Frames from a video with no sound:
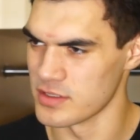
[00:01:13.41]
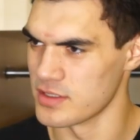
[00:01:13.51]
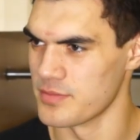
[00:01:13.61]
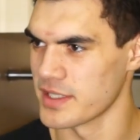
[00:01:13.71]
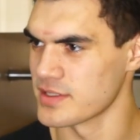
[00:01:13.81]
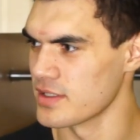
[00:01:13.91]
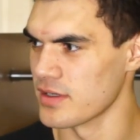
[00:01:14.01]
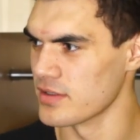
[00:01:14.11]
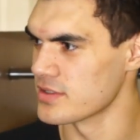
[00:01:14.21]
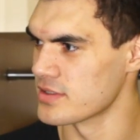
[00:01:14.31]
it's just amazing, you
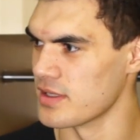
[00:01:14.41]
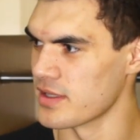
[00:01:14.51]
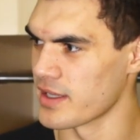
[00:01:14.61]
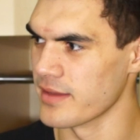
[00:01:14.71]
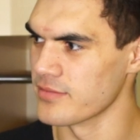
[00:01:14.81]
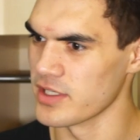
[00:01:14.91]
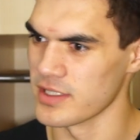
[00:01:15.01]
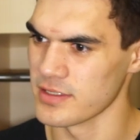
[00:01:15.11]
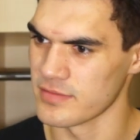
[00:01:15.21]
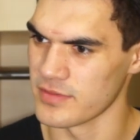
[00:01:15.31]
know, just another game
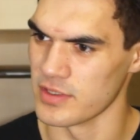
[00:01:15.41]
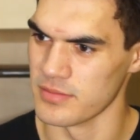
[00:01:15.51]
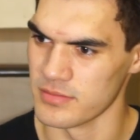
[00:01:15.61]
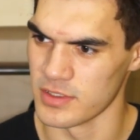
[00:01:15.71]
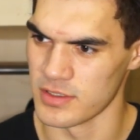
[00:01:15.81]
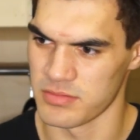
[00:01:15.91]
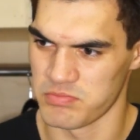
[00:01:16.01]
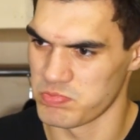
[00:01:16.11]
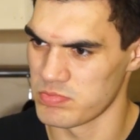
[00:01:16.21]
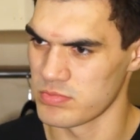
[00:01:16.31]
really for him.
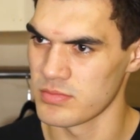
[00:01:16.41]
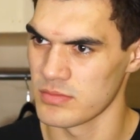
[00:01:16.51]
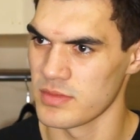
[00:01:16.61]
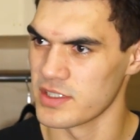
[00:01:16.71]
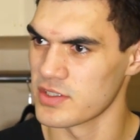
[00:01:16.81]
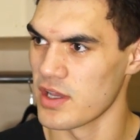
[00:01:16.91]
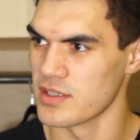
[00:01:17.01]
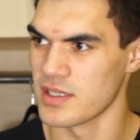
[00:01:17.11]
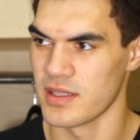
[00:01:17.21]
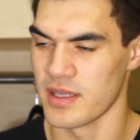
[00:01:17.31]
He just
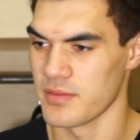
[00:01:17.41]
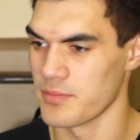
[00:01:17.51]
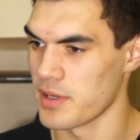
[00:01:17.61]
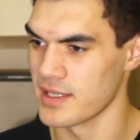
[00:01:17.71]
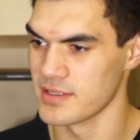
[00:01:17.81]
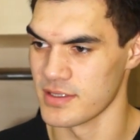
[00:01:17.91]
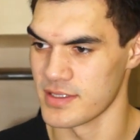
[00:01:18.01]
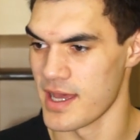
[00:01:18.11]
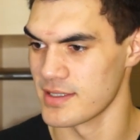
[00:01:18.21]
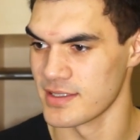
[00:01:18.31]
goes out there and plays as
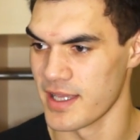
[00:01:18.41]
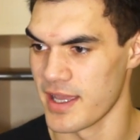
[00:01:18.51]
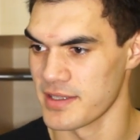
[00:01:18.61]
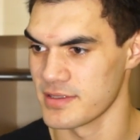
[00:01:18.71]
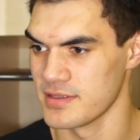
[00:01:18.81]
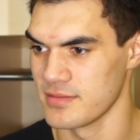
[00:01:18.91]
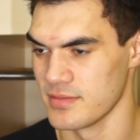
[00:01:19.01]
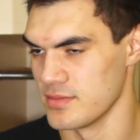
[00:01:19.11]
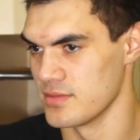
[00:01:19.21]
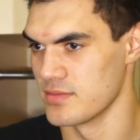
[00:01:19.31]
hard as he can
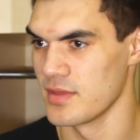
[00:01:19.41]
and